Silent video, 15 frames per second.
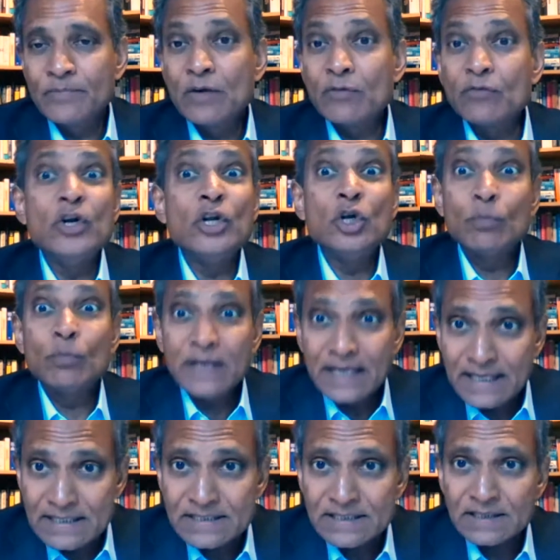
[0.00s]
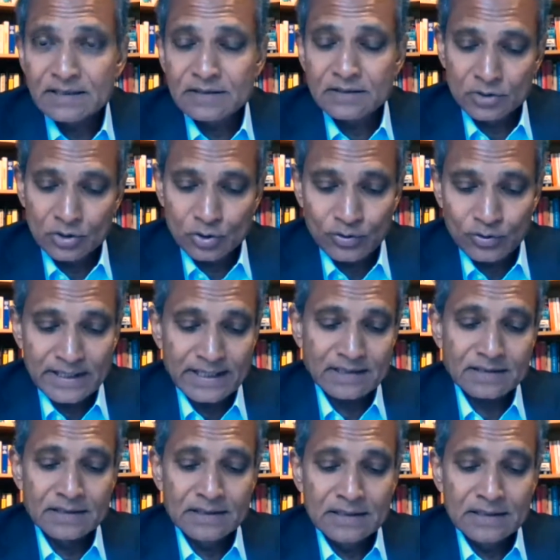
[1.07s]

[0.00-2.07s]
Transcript: renewable energy to do that.